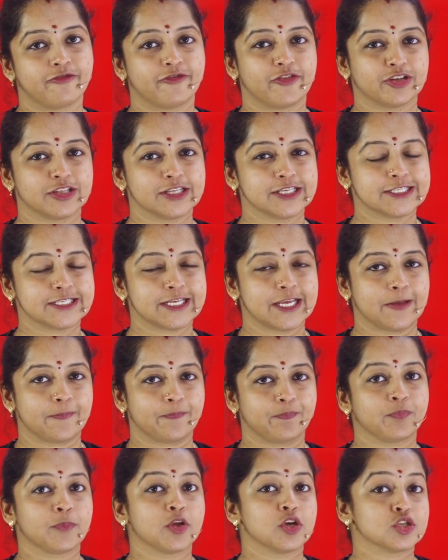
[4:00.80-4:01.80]
for the same.
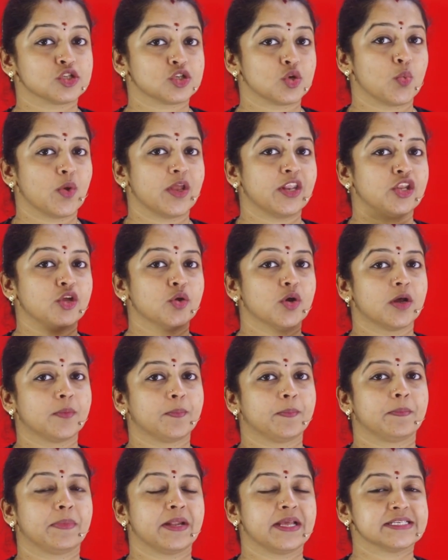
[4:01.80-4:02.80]
So when you are
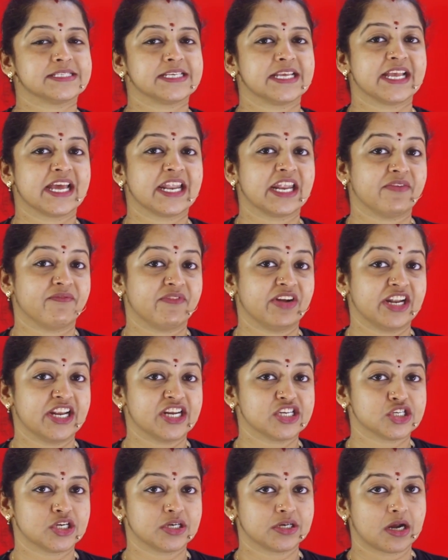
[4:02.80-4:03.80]
placing an
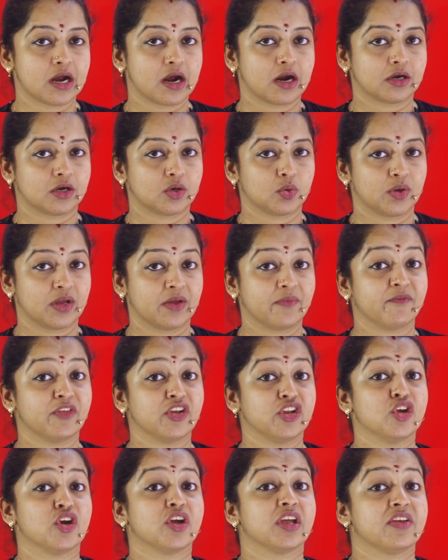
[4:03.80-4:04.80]
invitation card to him,
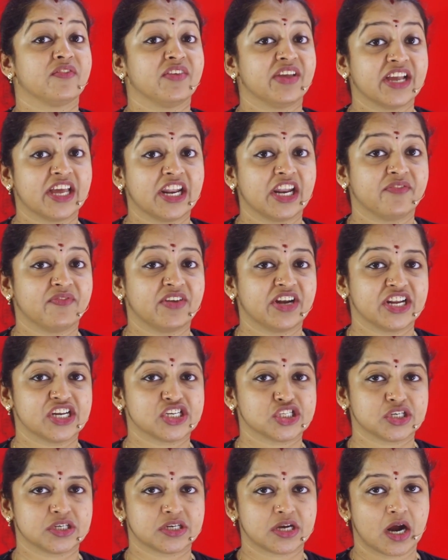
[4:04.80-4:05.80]
when you are giving an
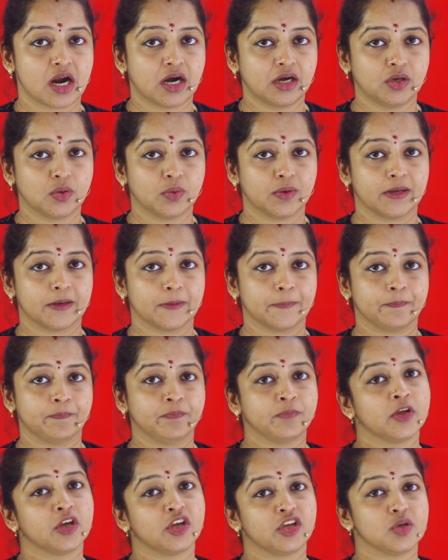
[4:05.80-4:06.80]
invitation card to him,
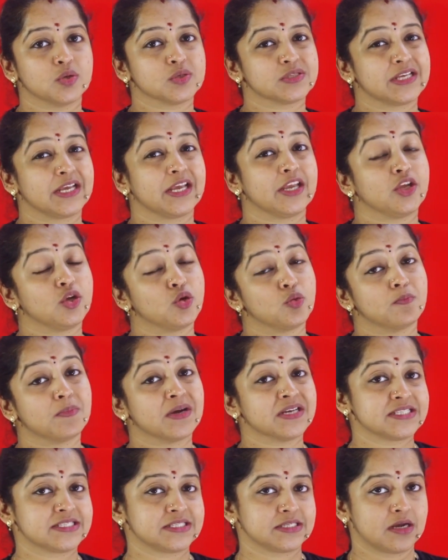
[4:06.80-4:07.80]
you say you
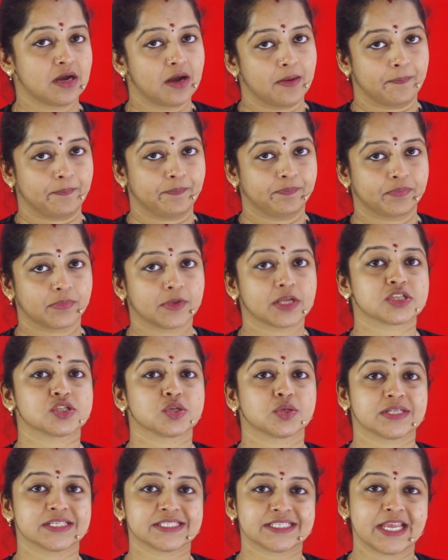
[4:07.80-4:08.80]
must come.
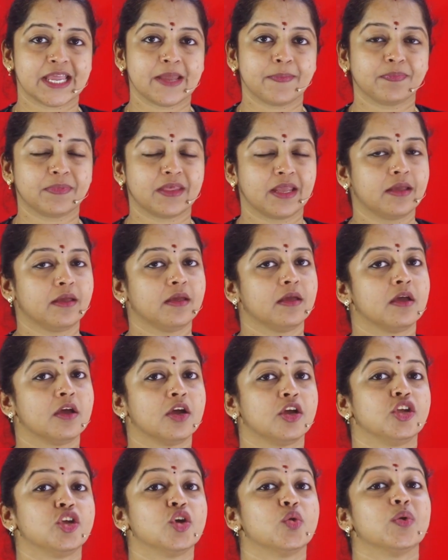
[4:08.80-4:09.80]
So the same thing
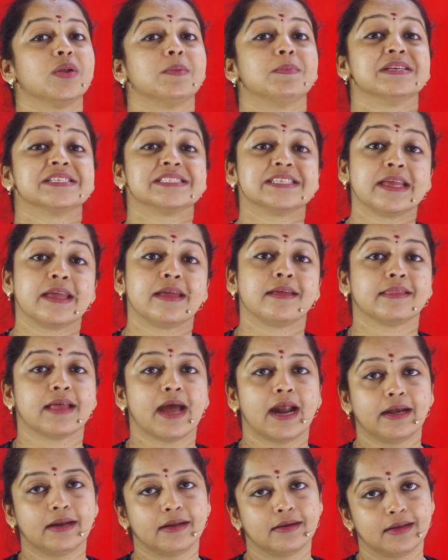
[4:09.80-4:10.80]
you will be saying
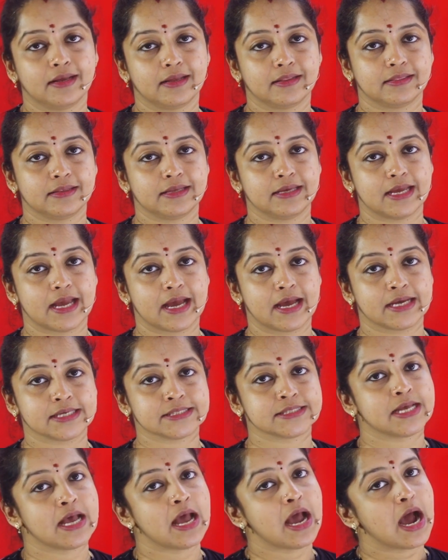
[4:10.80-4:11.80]
that in Hindi
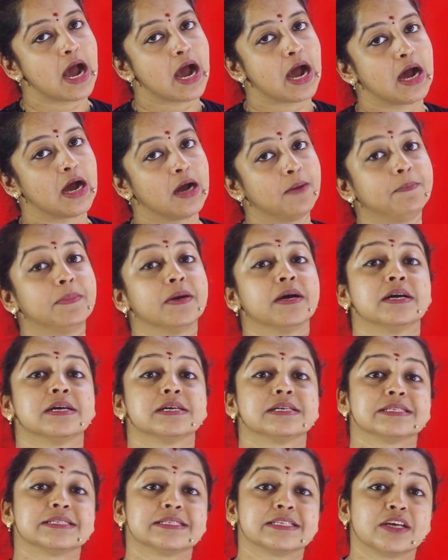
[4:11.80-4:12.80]
as aap
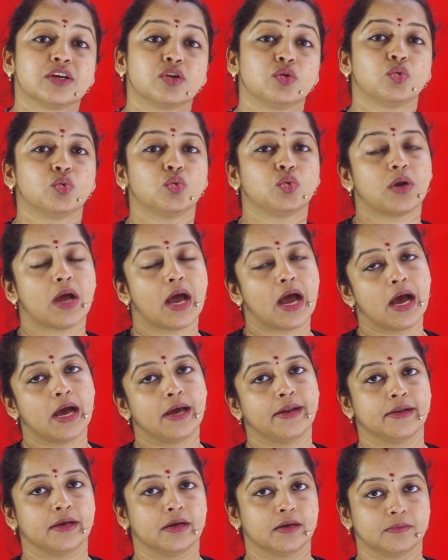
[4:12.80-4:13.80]
zarur
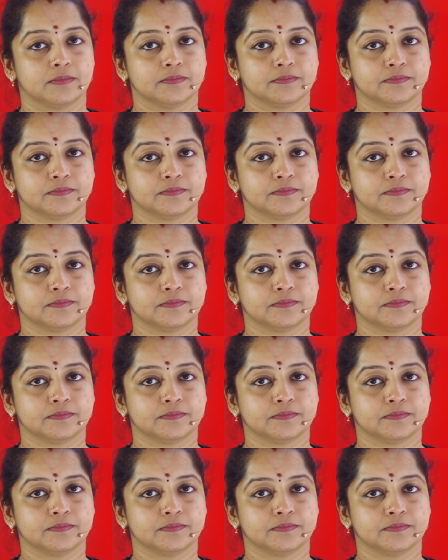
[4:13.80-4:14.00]
aana.